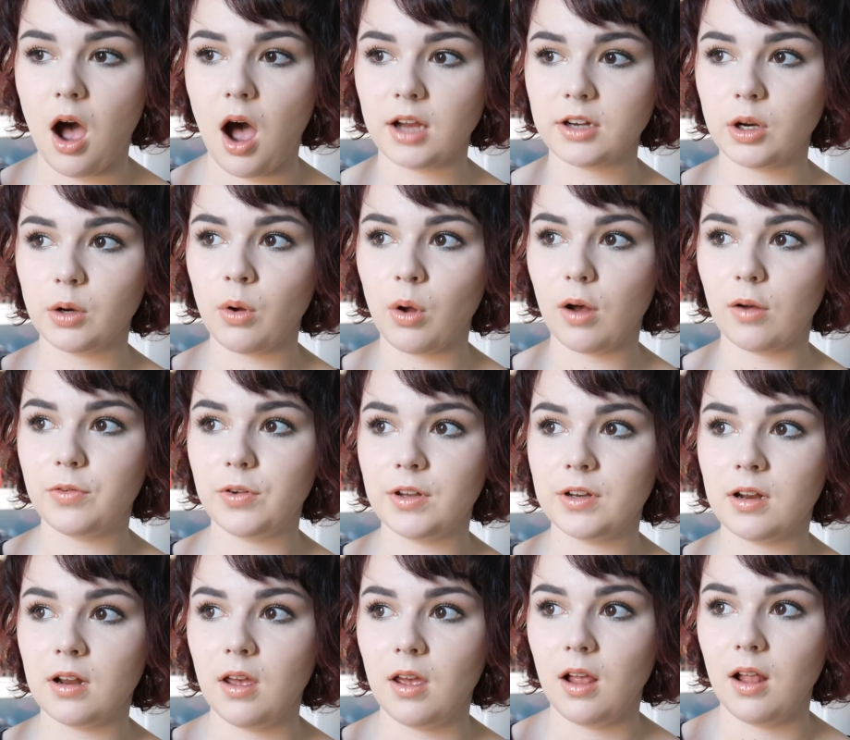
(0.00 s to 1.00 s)
I don't
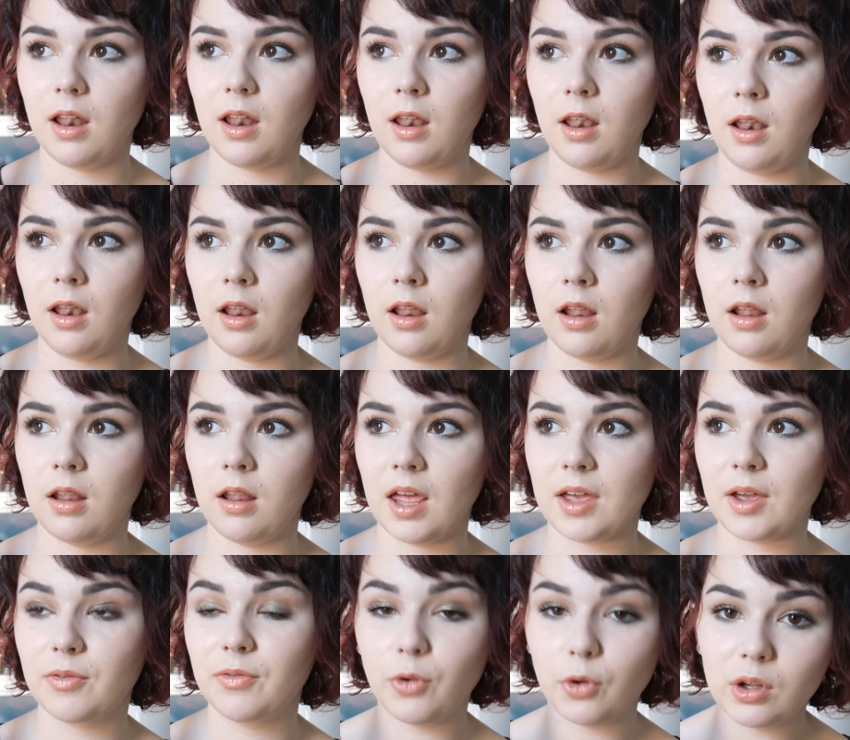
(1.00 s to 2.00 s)
often
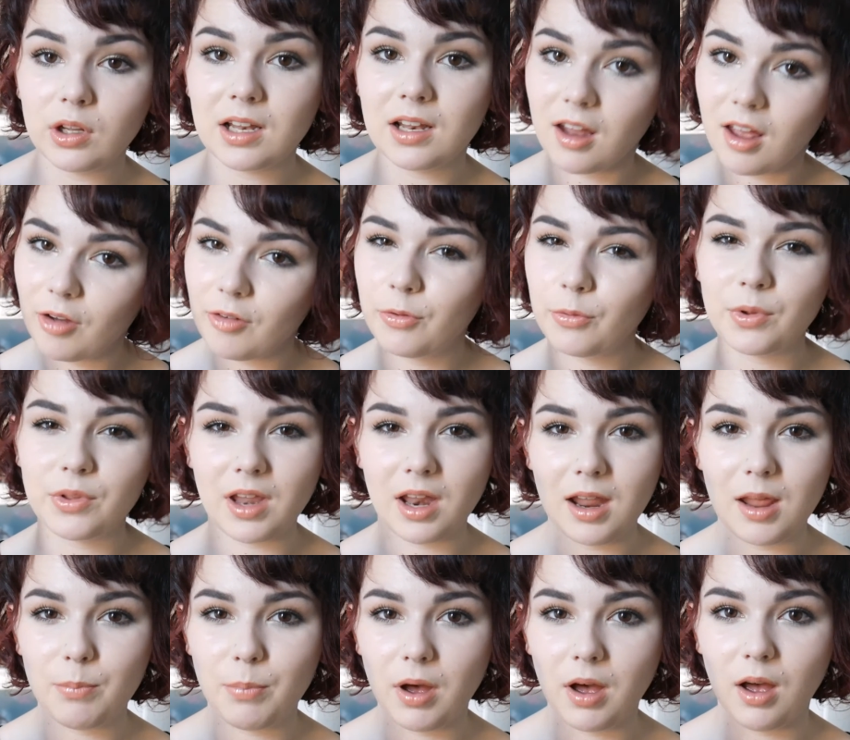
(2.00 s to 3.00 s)
like fall in love with a
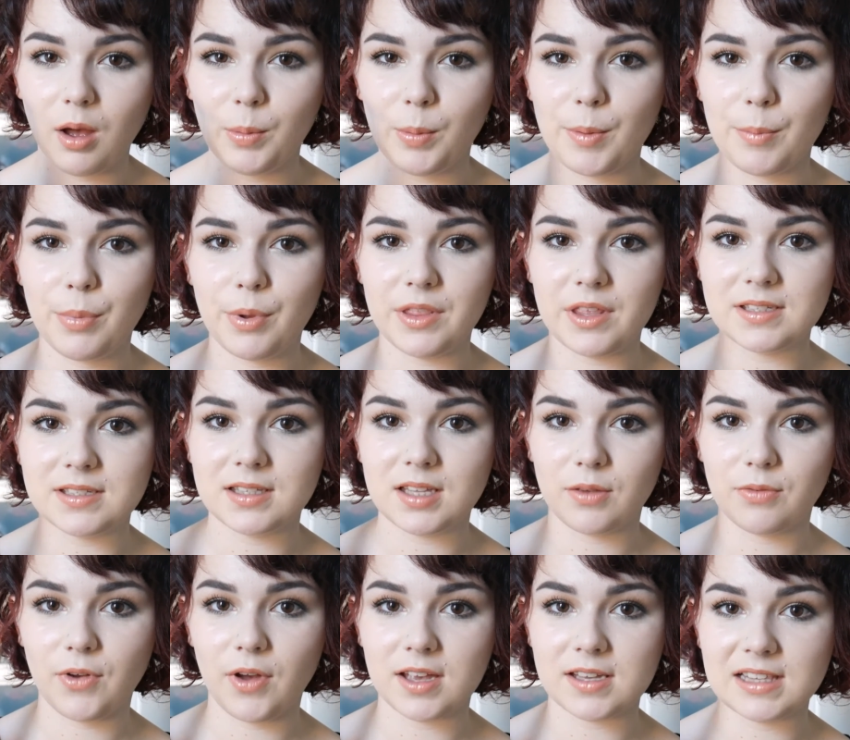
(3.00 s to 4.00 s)
lip balm, but this is
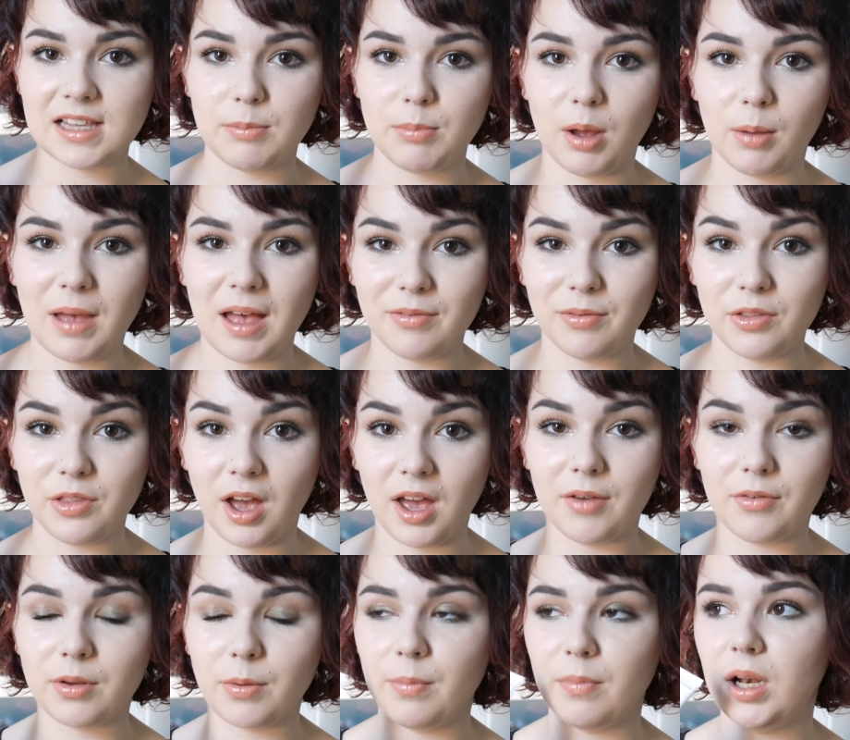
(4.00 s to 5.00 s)
the first lip balm ever that
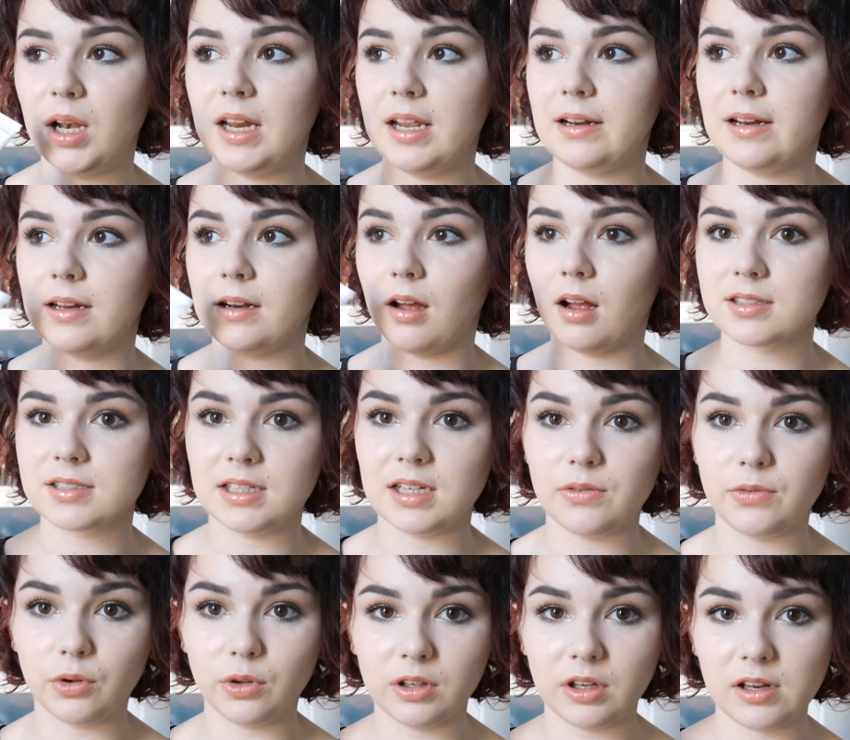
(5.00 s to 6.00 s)
I have completely and
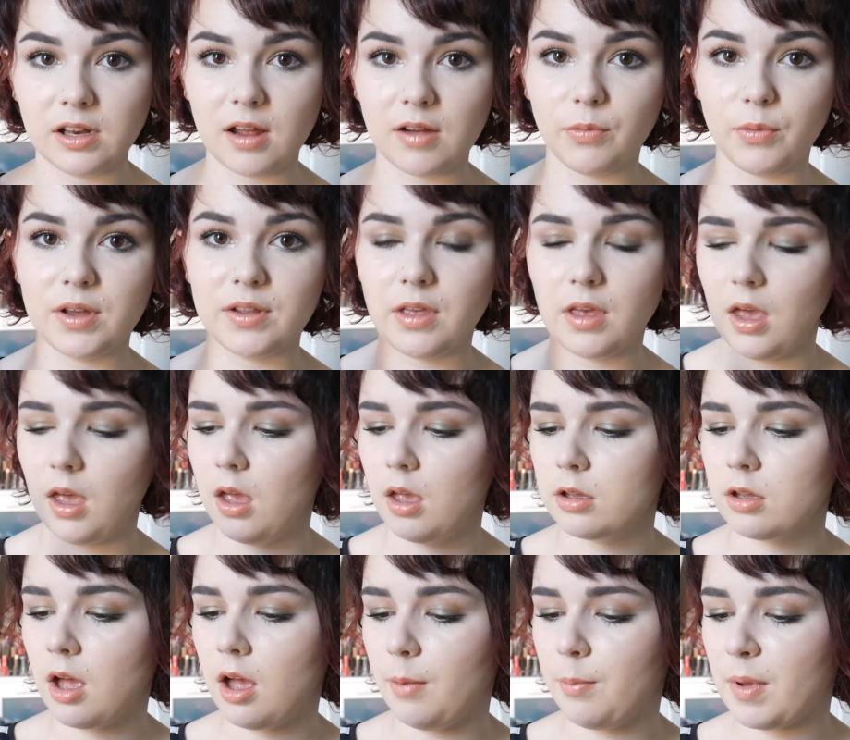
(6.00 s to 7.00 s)
utterly fallen in love with,
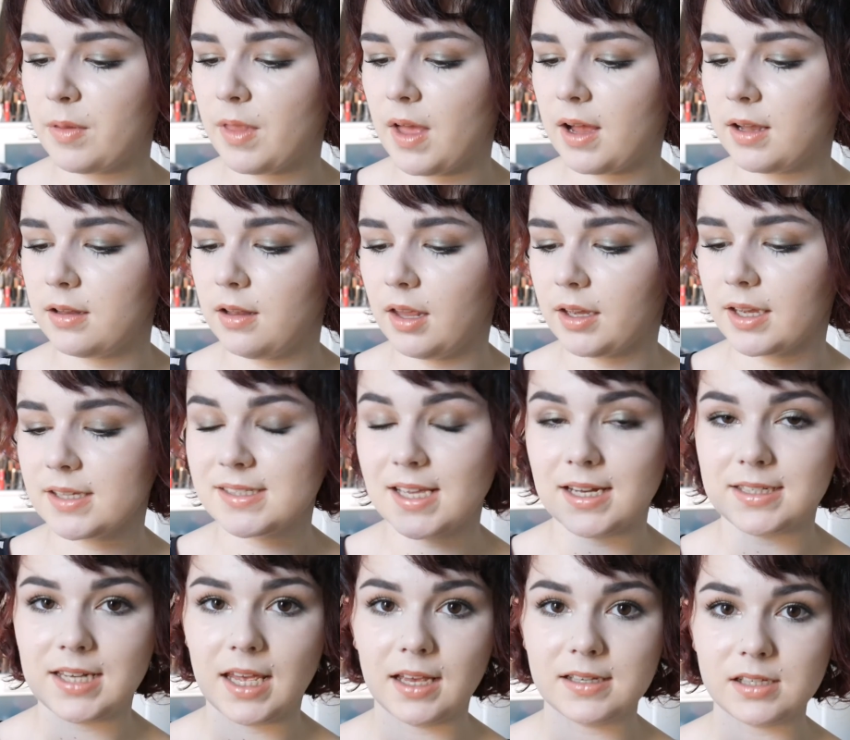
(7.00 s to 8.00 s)
and that, like I
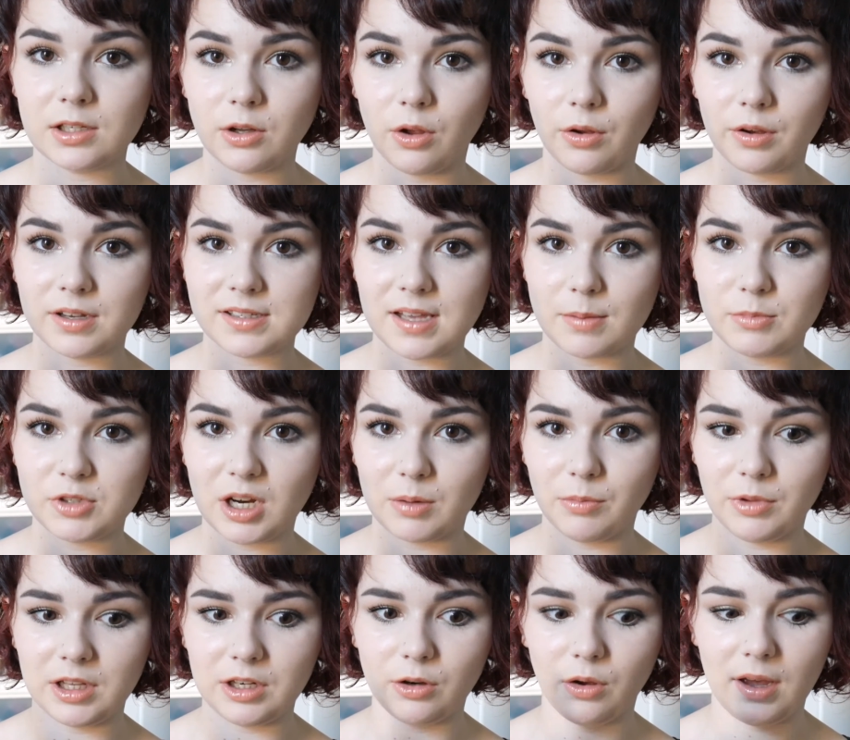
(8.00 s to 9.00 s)
said, takes a lot because I'm
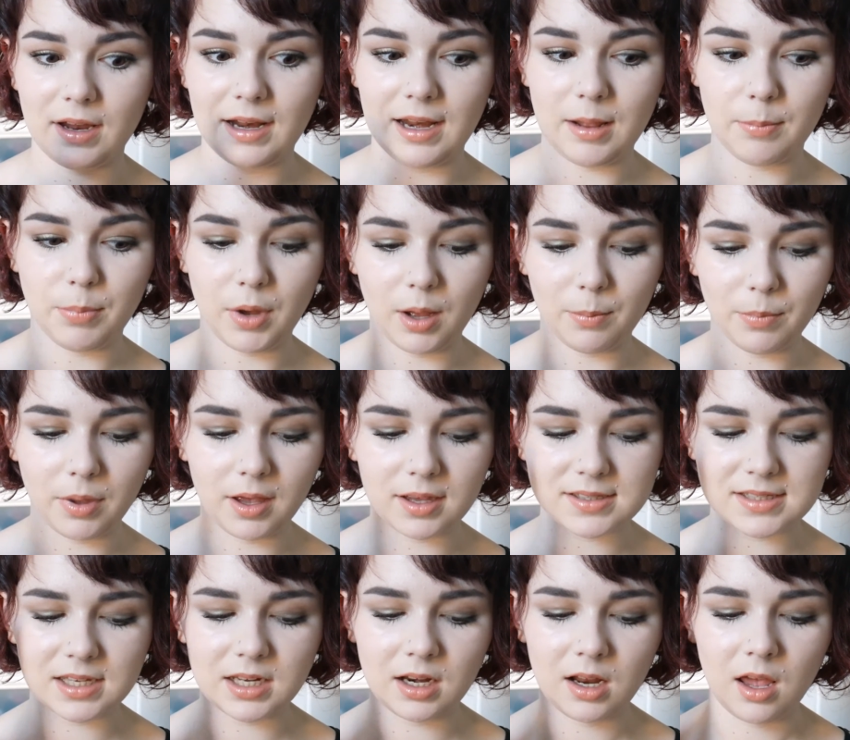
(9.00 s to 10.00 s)
generally not a lip balm
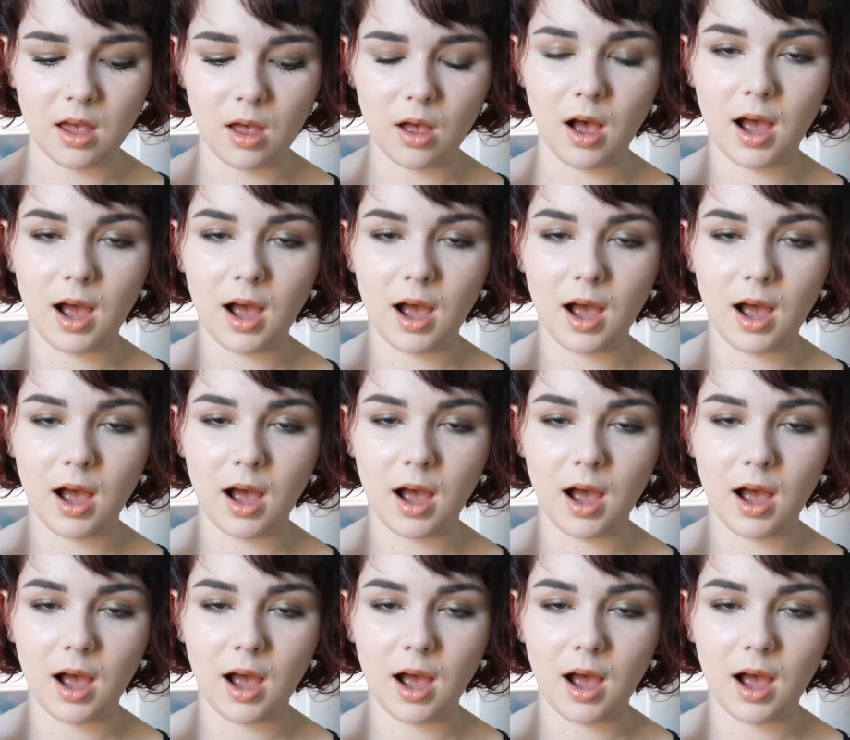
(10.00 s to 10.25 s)
person.